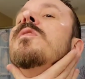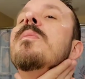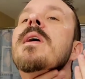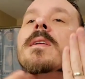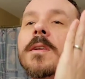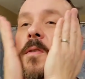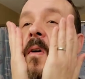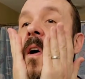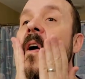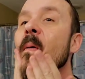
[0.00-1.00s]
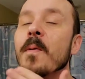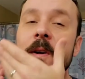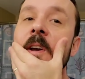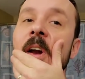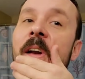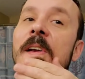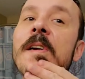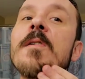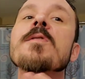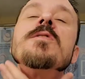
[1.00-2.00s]
you made it this far, I appreciate it.
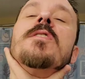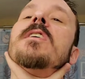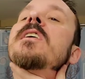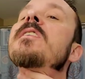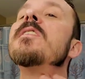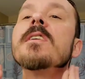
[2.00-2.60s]
Always to the end.